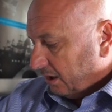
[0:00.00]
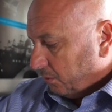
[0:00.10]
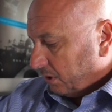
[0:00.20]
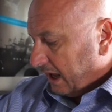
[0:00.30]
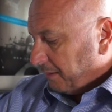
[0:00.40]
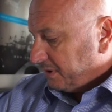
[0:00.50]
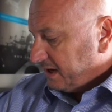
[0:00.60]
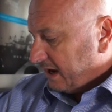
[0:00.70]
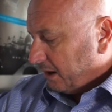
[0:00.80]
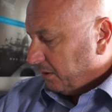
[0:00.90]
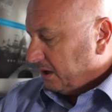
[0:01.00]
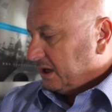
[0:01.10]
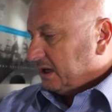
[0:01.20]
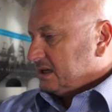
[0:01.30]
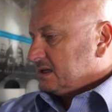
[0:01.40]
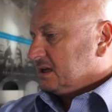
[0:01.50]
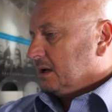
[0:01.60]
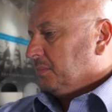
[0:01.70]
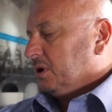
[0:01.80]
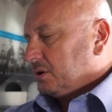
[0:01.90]
what will happen now
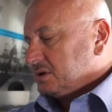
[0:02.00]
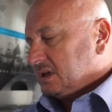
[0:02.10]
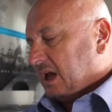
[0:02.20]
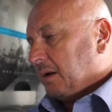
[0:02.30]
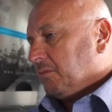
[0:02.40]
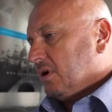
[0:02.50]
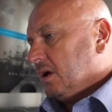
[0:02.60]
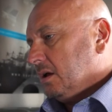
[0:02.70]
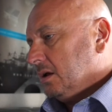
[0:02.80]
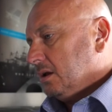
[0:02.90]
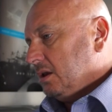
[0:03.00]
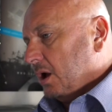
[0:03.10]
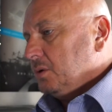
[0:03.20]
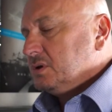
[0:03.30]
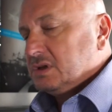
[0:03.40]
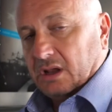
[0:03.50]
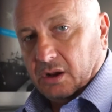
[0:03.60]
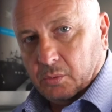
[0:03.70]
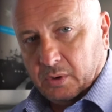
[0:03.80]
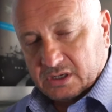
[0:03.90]
is, because the camera knows
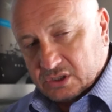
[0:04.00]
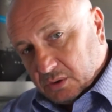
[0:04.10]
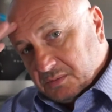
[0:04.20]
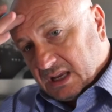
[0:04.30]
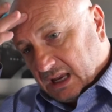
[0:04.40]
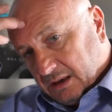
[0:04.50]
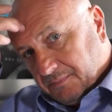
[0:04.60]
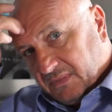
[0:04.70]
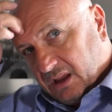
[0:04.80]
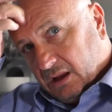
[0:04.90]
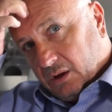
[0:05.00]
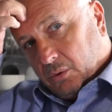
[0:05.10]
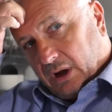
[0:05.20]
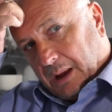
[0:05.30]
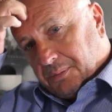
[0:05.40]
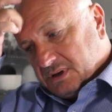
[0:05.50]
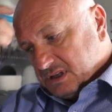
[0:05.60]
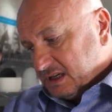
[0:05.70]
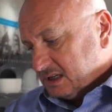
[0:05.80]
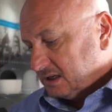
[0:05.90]
that we're zoomed in, what
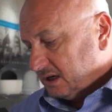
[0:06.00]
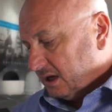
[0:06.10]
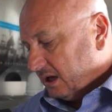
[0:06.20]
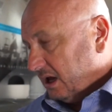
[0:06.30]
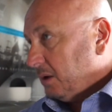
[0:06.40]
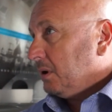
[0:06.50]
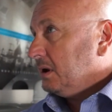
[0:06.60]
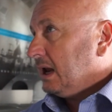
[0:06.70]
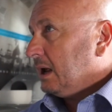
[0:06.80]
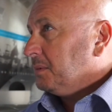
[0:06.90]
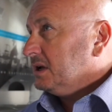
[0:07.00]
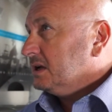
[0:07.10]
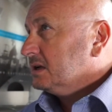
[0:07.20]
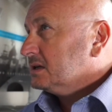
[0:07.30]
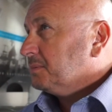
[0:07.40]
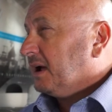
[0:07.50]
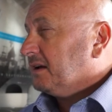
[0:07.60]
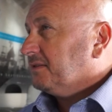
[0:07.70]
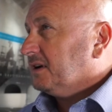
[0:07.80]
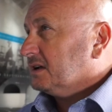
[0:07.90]
happens is it won't allow me to
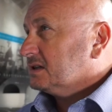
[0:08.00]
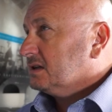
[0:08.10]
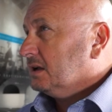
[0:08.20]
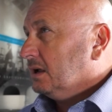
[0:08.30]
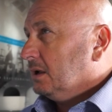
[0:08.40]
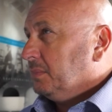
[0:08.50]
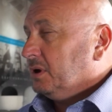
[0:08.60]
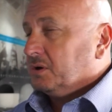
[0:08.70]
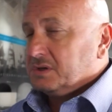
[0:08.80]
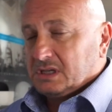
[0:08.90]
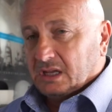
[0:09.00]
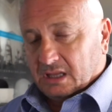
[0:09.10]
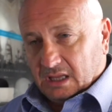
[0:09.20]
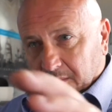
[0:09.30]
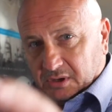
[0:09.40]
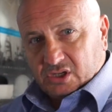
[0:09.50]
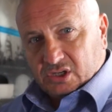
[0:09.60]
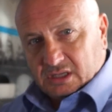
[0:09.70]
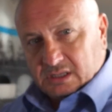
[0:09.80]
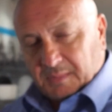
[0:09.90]
pan fast, because the
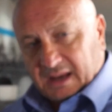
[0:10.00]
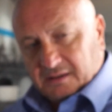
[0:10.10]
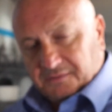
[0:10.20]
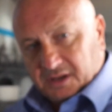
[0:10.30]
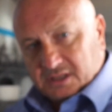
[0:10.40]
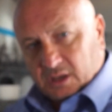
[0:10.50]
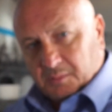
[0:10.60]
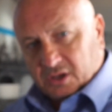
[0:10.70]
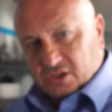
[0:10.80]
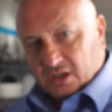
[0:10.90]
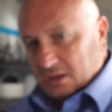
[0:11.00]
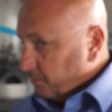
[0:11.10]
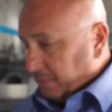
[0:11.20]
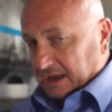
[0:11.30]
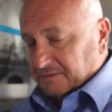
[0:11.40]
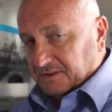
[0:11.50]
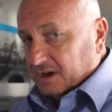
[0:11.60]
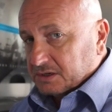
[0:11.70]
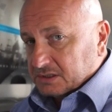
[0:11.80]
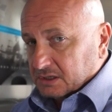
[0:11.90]
image is magnified so much. Pan
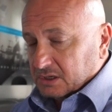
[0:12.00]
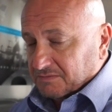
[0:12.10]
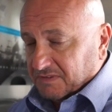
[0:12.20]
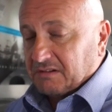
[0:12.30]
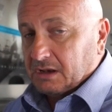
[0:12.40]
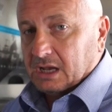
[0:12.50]
fast and you're very